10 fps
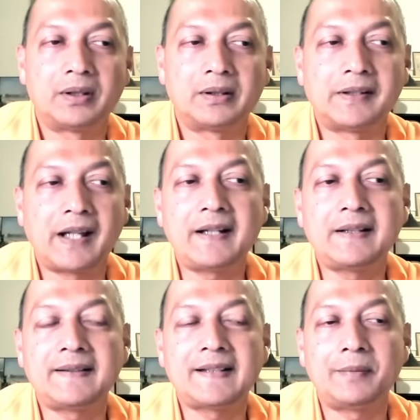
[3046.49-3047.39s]
the direct
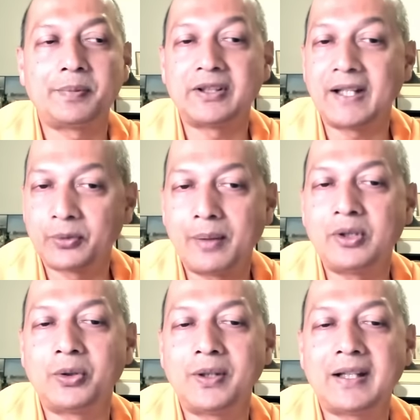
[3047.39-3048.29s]
disciples like Swami
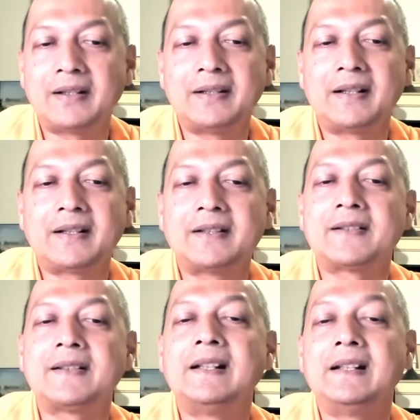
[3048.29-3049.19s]
Turiyananda and
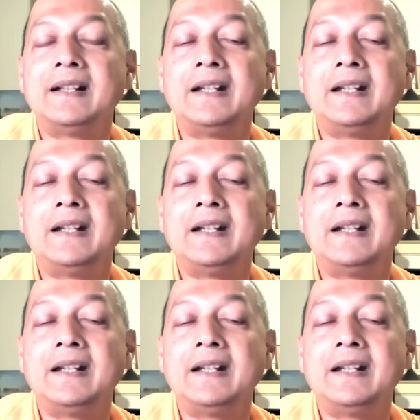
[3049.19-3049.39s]
others in